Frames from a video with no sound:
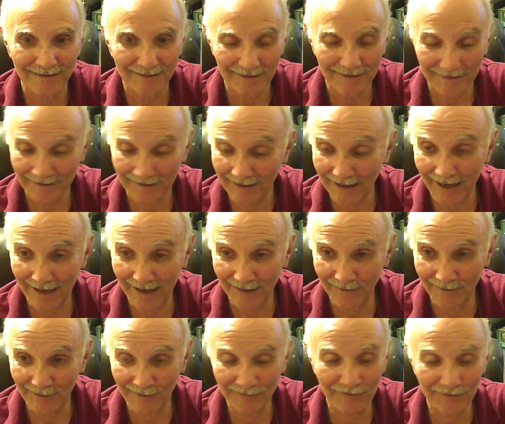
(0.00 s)
kind of
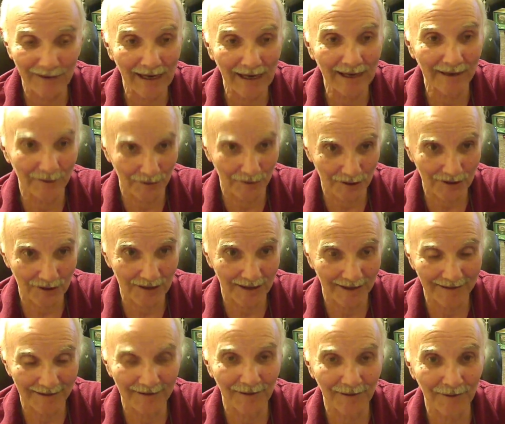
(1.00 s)
a fire
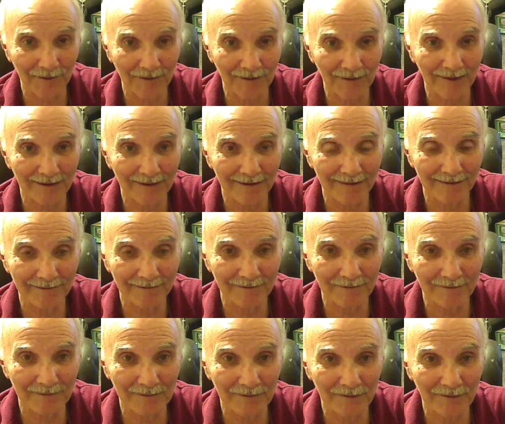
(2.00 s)
sale. Uh,
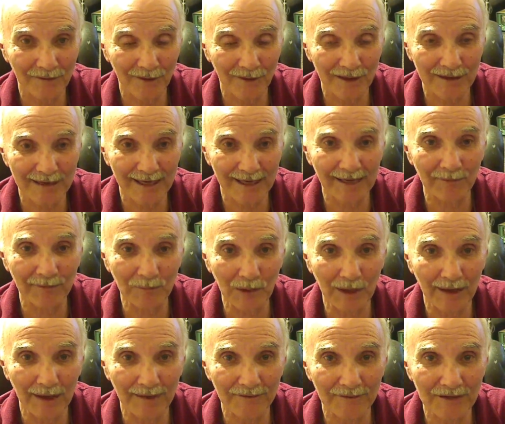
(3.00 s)
for example,
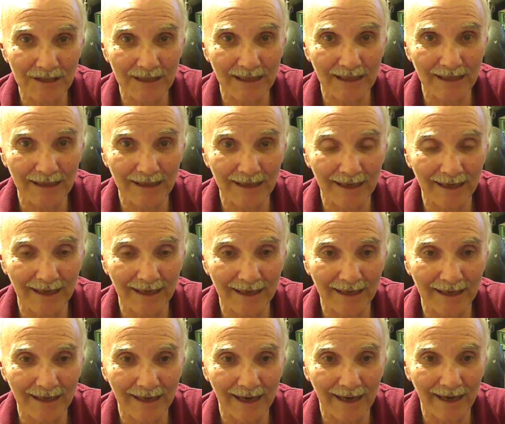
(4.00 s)
I've seen
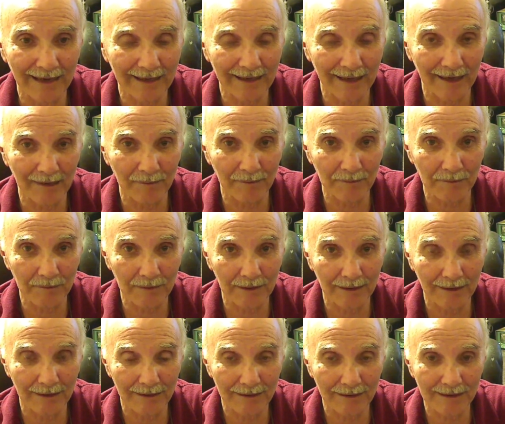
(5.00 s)
a Icom
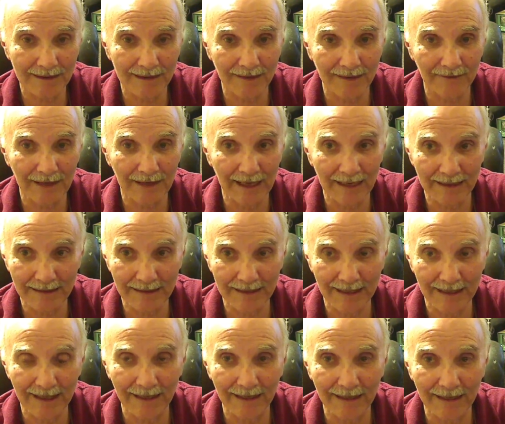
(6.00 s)
uh,
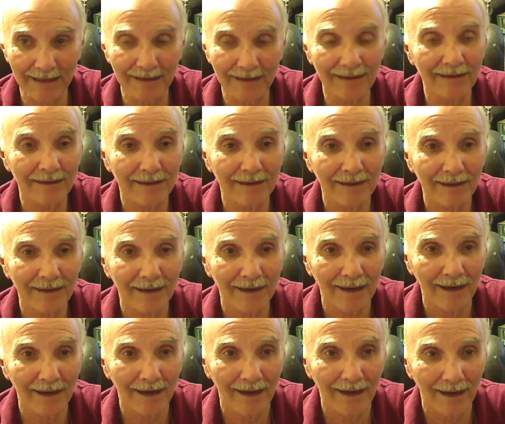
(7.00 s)
718,
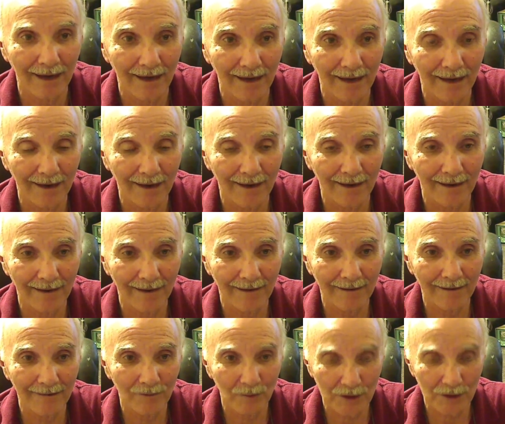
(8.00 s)
uh,
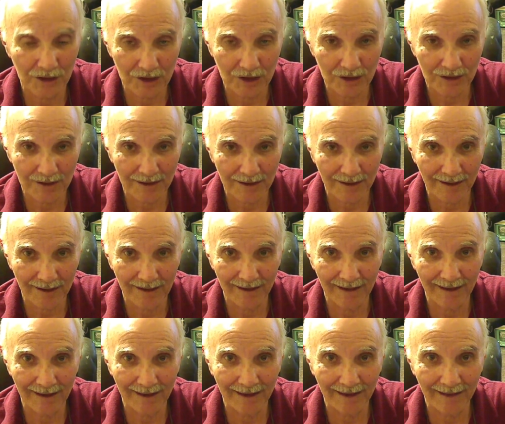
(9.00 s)
which is
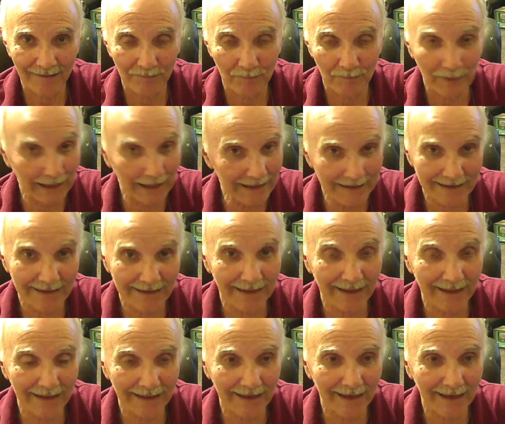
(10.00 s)
a basic
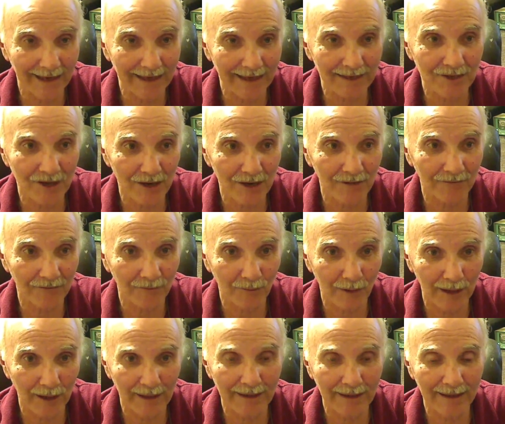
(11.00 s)
HF
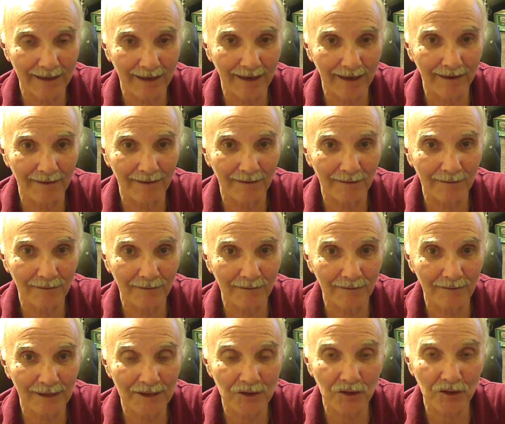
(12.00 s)
radio
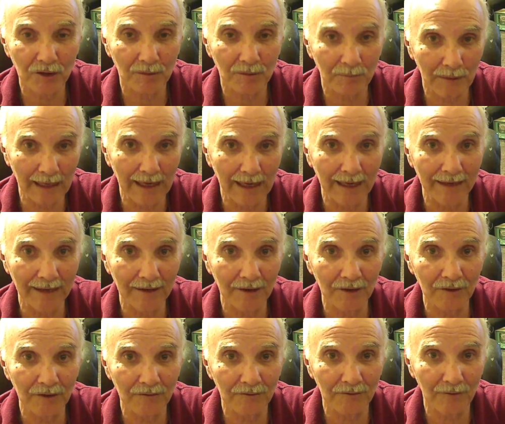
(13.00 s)
that you can buy
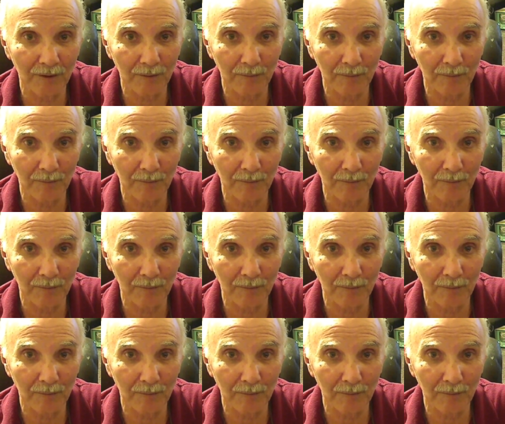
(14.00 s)
new for about